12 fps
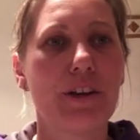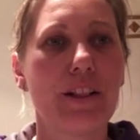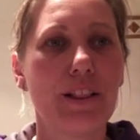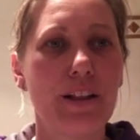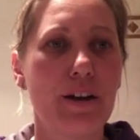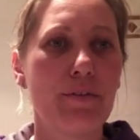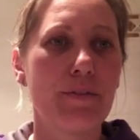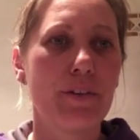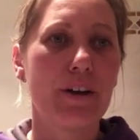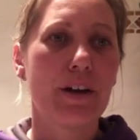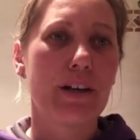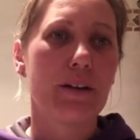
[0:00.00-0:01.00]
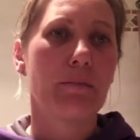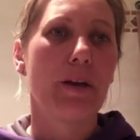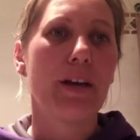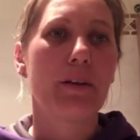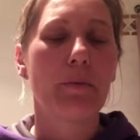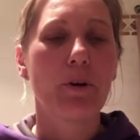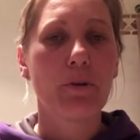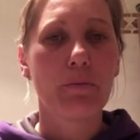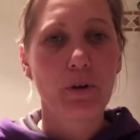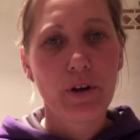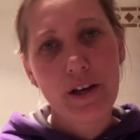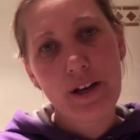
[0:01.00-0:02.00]
I love that I can make my own
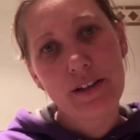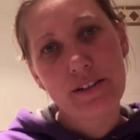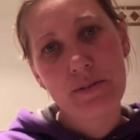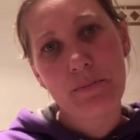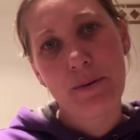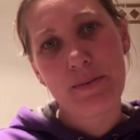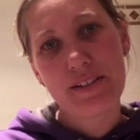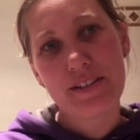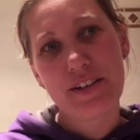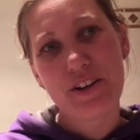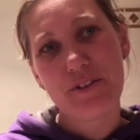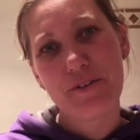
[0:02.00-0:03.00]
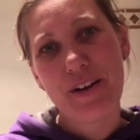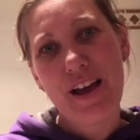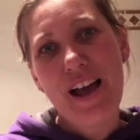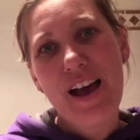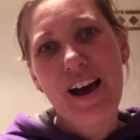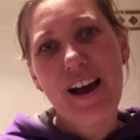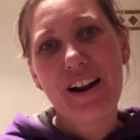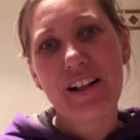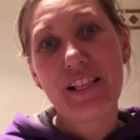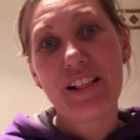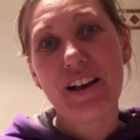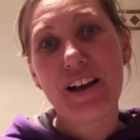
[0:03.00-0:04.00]
products by myself, and I
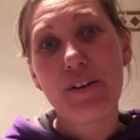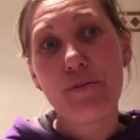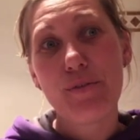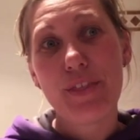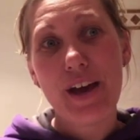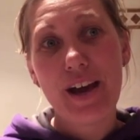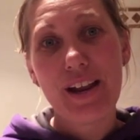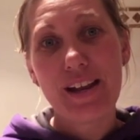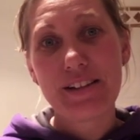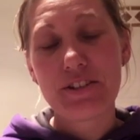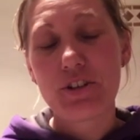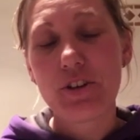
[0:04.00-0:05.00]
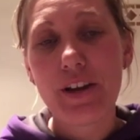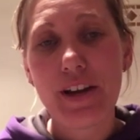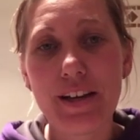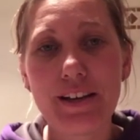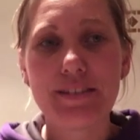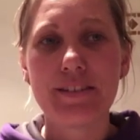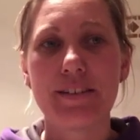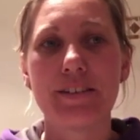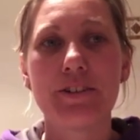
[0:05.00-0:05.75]
love that it's so easy.